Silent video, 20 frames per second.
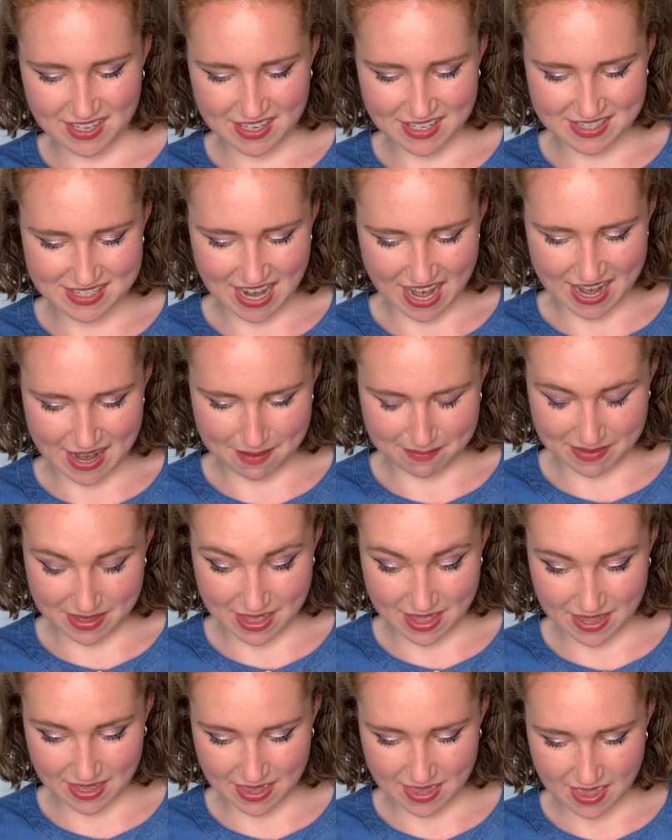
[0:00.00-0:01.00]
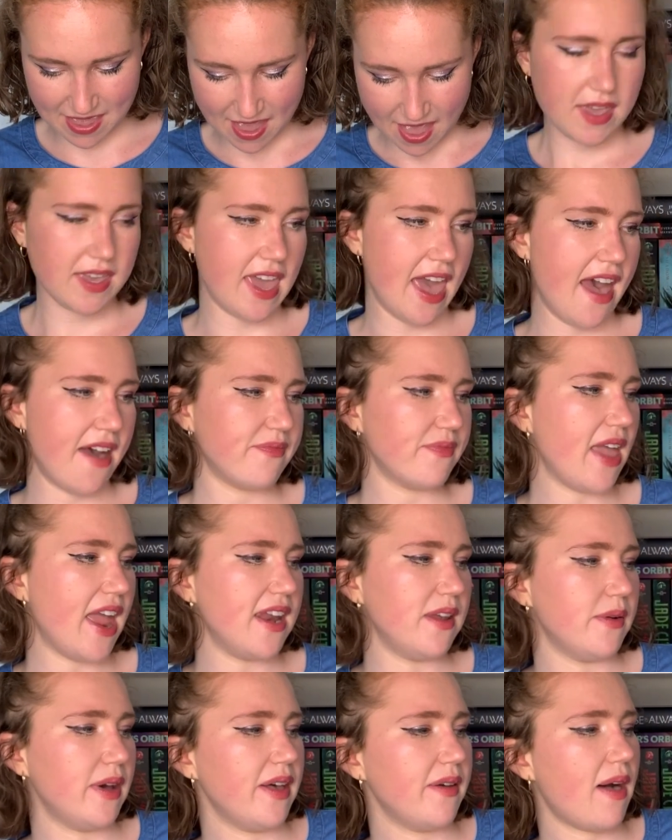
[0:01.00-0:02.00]
dynamic. Yeah,
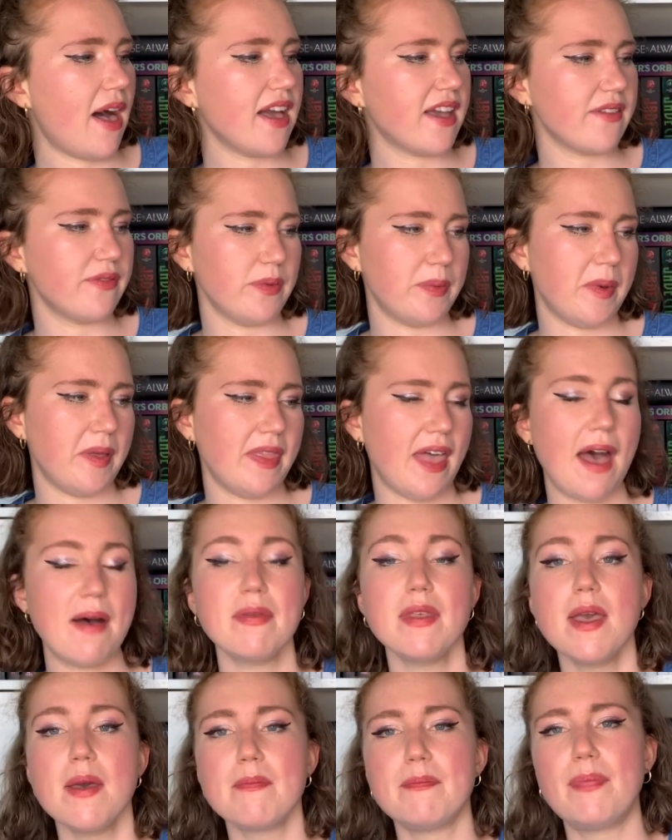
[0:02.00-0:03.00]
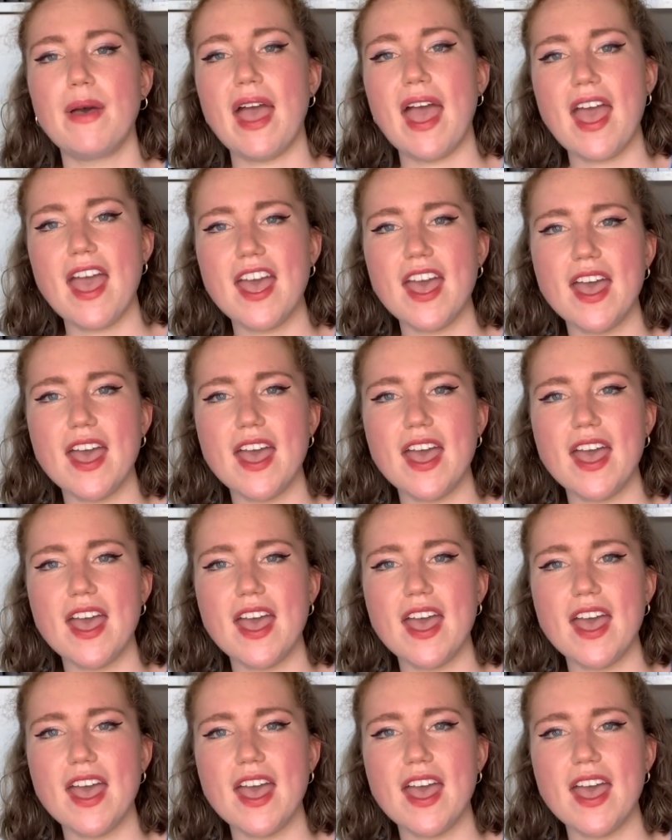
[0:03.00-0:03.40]
anyway, I'll give up on that. But